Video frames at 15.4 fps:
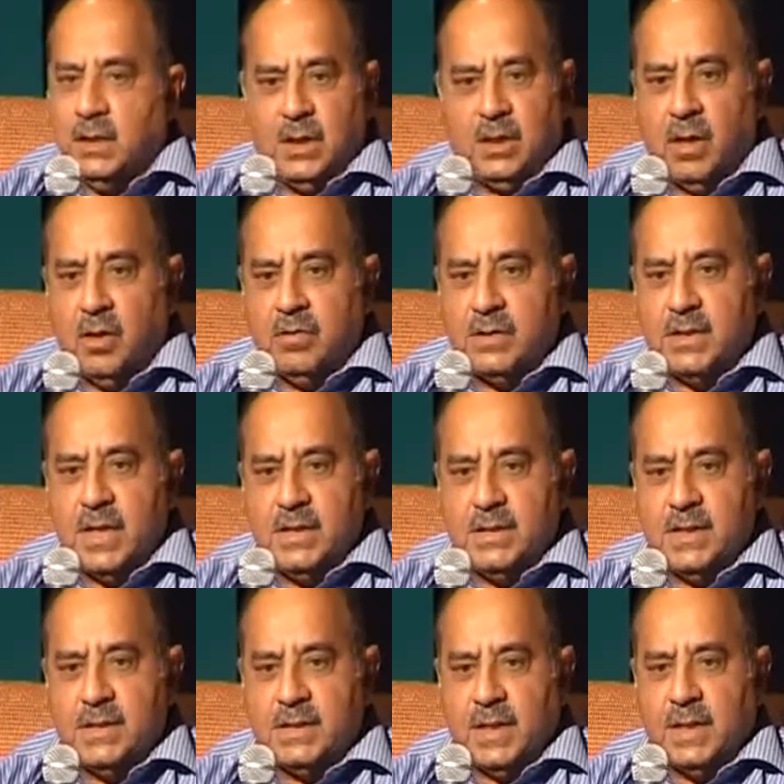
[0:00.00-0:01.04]
The
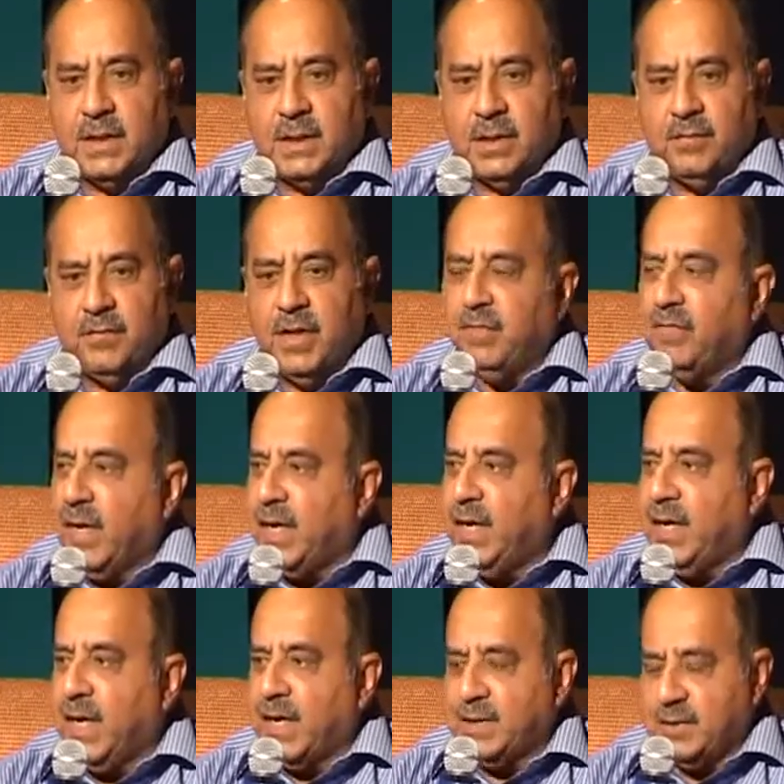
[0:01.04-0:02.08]
downsize is that we have
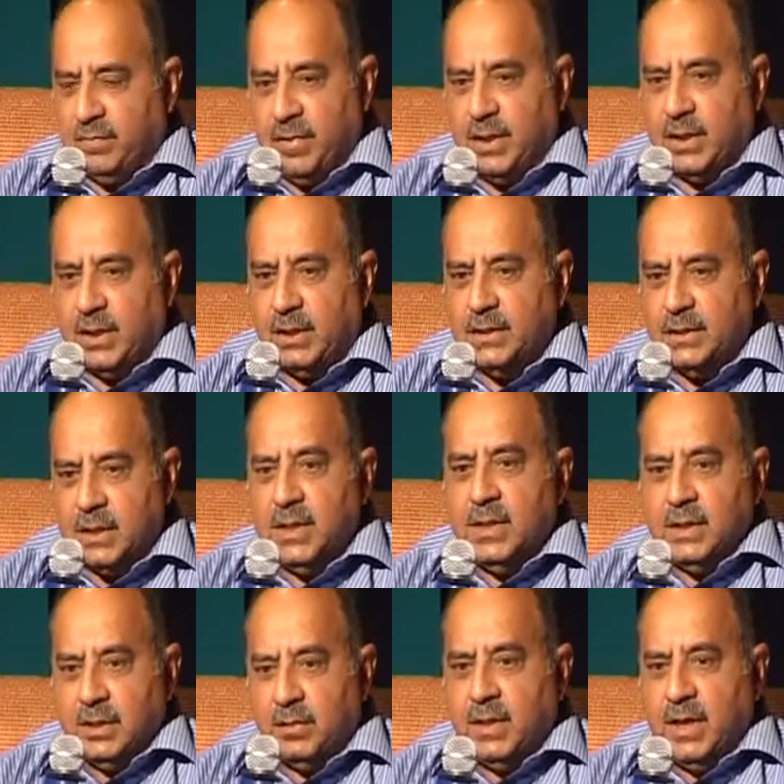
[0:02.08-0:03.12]
9 lakhs vehicles
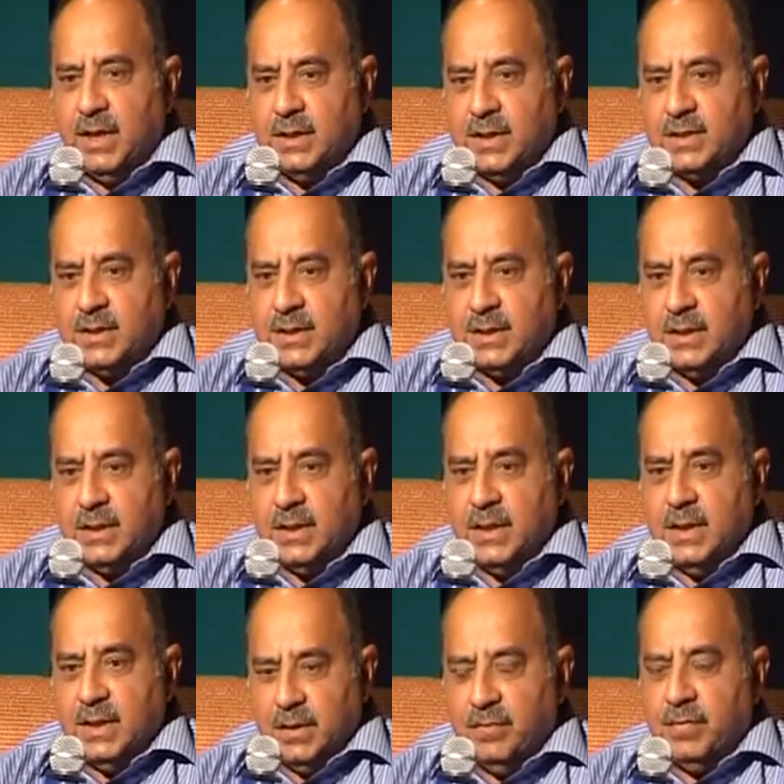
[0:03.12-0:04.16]
today in the city,
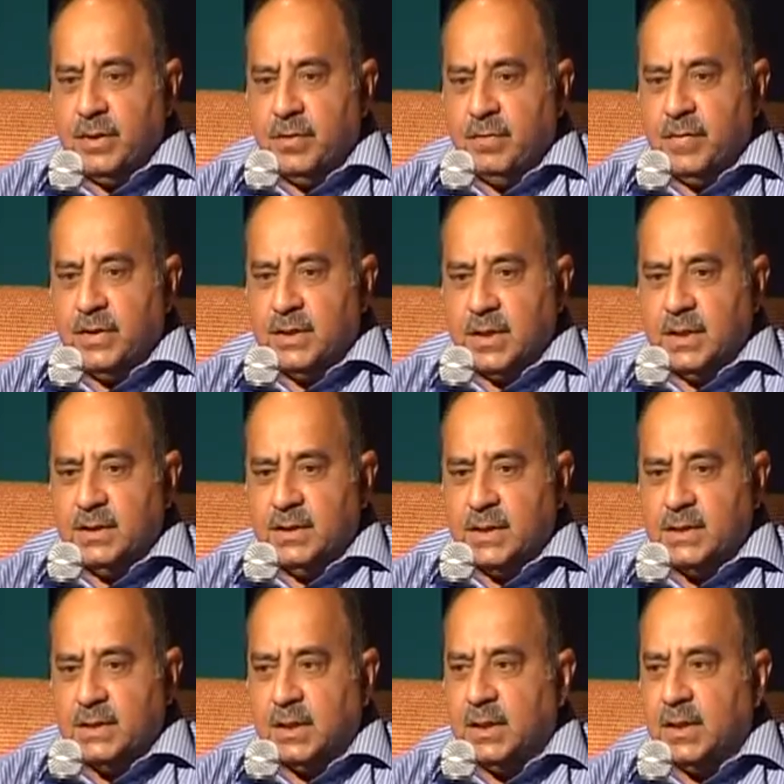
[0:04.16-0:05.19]
you know, which are
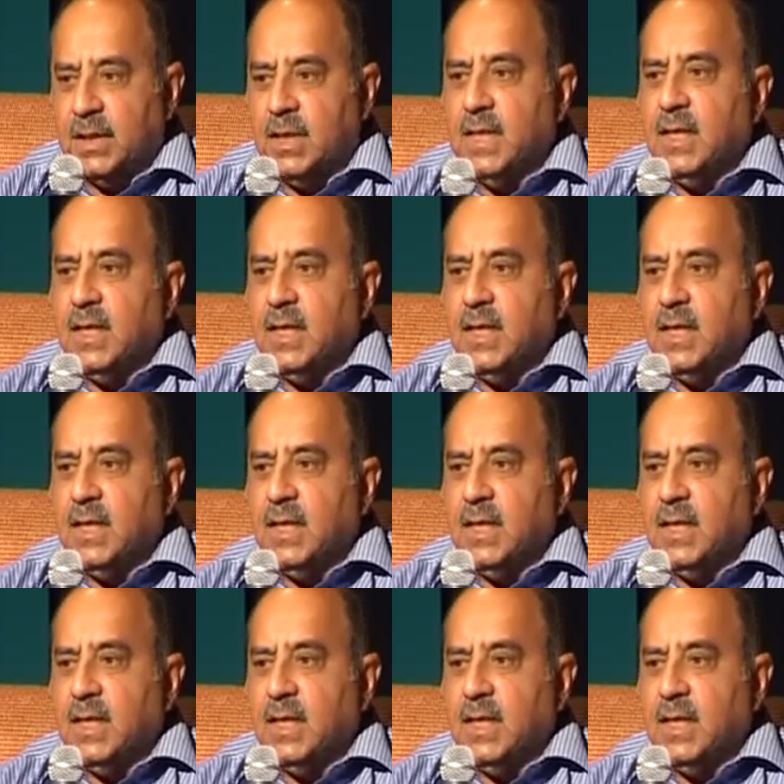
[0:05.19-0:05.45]
registered.